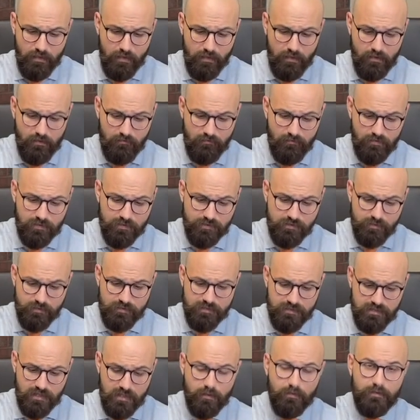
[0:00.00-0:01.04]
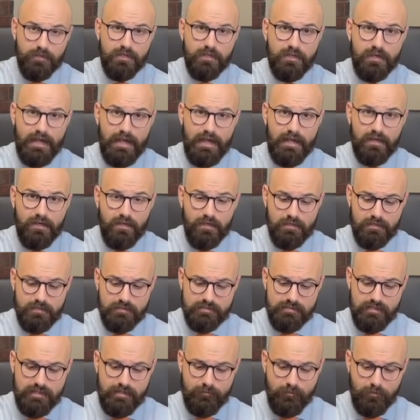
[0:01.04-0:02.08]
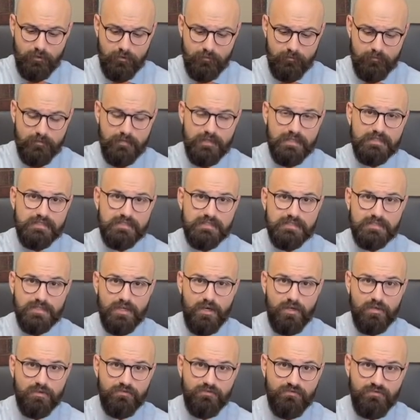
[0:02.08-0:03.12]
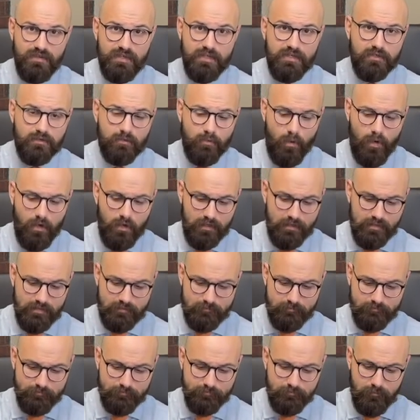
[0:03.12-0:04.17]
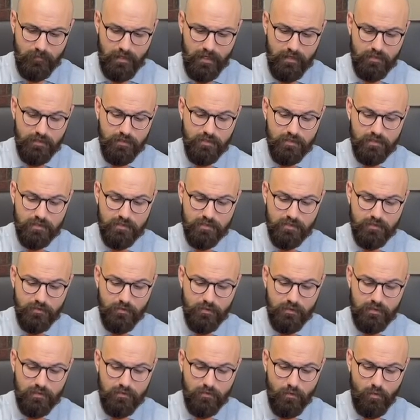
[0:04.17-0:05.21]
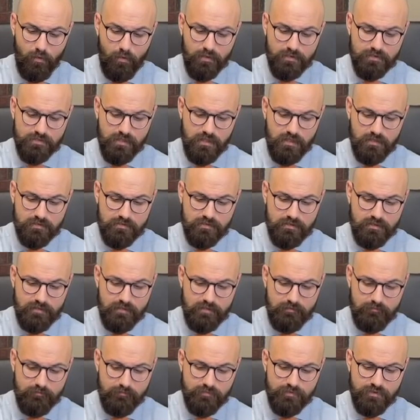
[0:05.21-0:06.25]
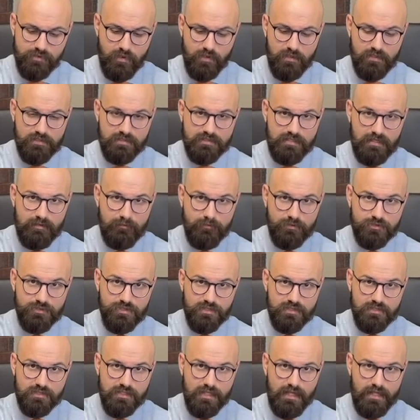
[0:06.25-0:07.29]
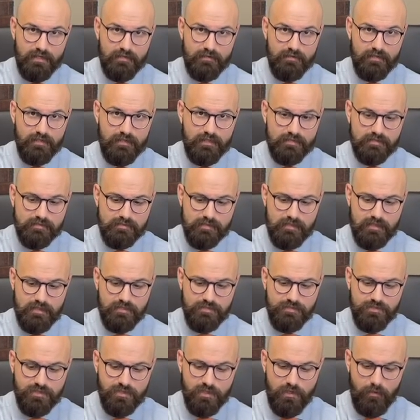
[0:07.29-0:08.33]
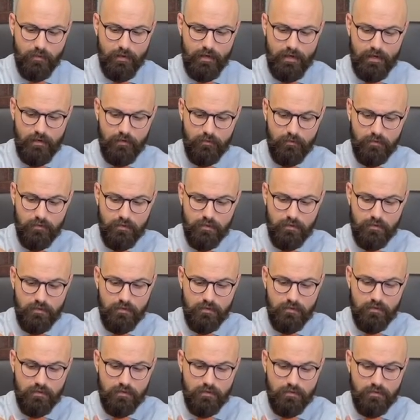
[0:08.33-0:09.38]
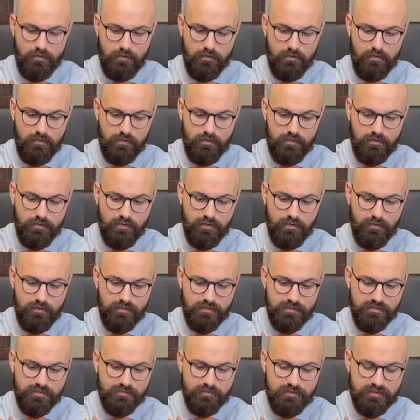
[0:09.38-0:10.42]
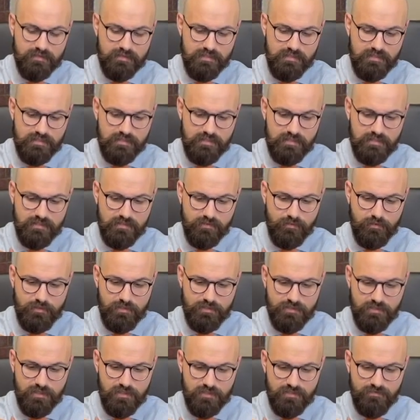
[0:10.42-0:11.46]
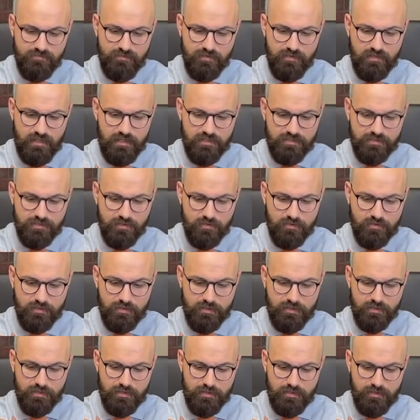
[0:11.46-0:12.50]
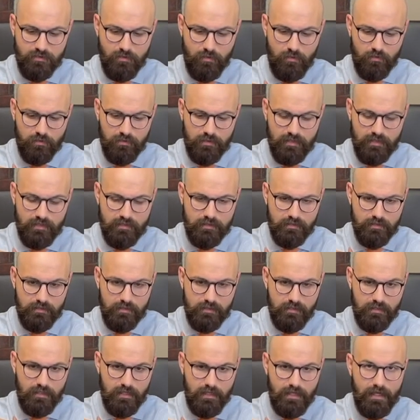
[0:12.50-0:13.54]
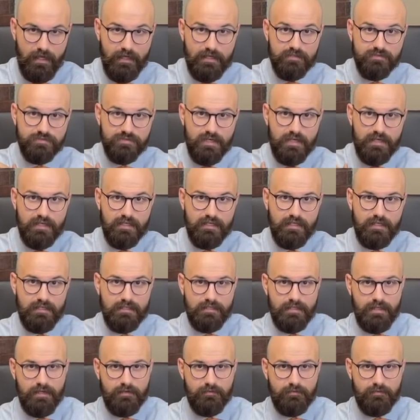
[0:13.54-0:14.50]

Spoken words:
First, we start with our hand on the table. This is called finger walking. And you can do it horizontally, so on a table just like this. And as you go out, you do it to resistance. When you start to feel that shoulder hurt, you hold there and try to let that